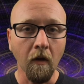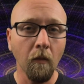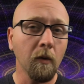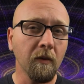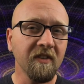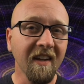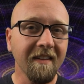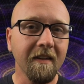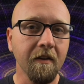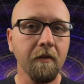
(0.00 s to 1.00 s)
When we say
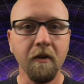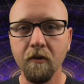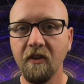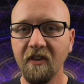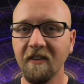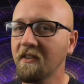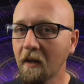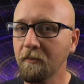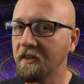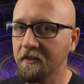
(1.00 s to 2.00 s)
that a theory is
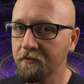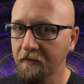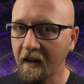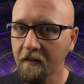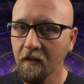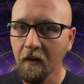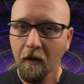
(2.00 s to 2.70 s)
accepted as fact,